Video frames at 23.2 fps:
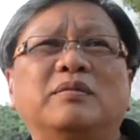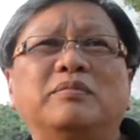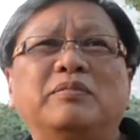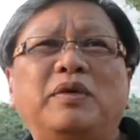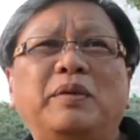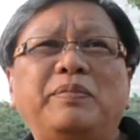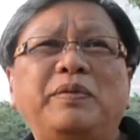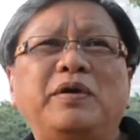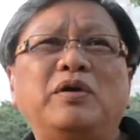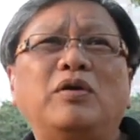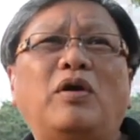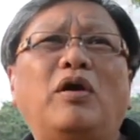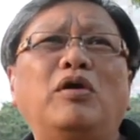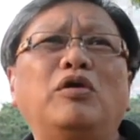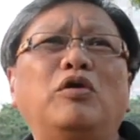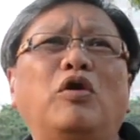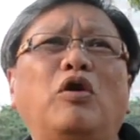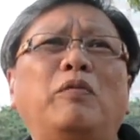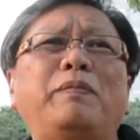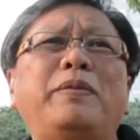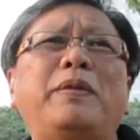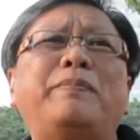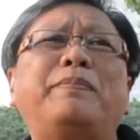Maybe all
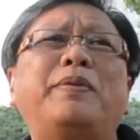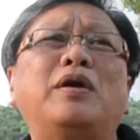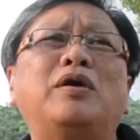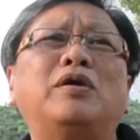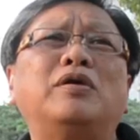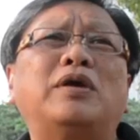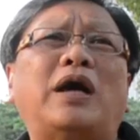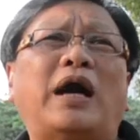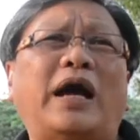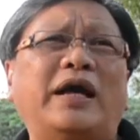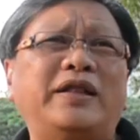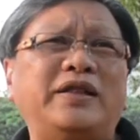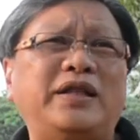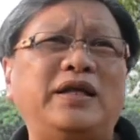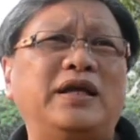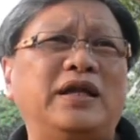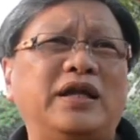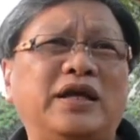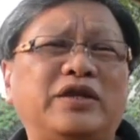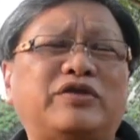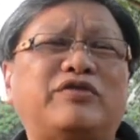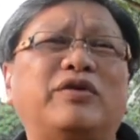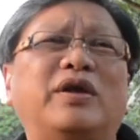old people, IT
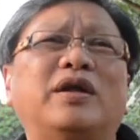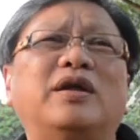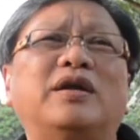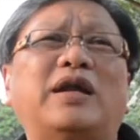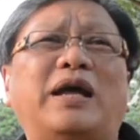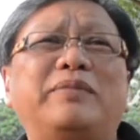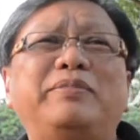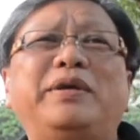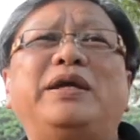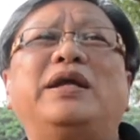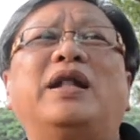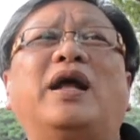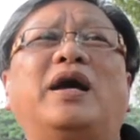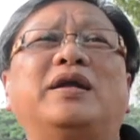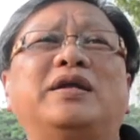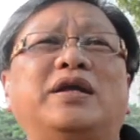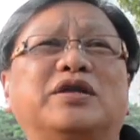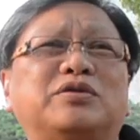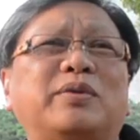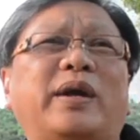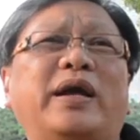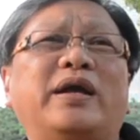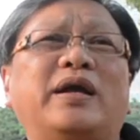illiterate like me,
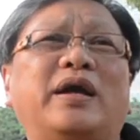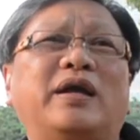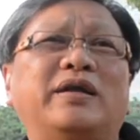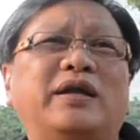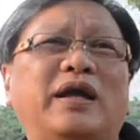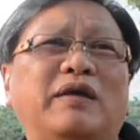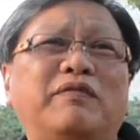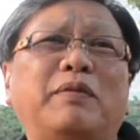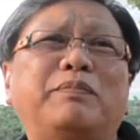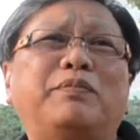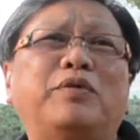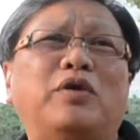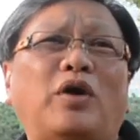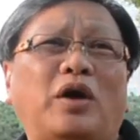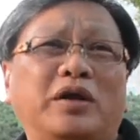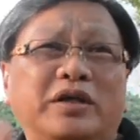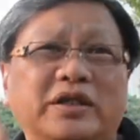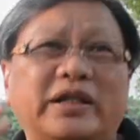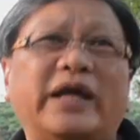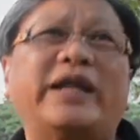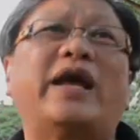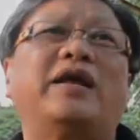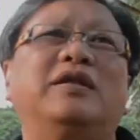that's why I never put on
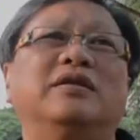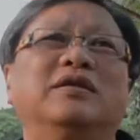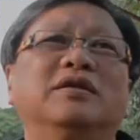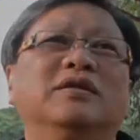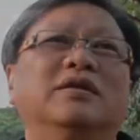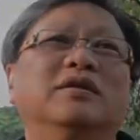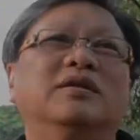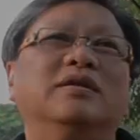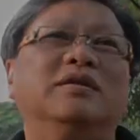internet.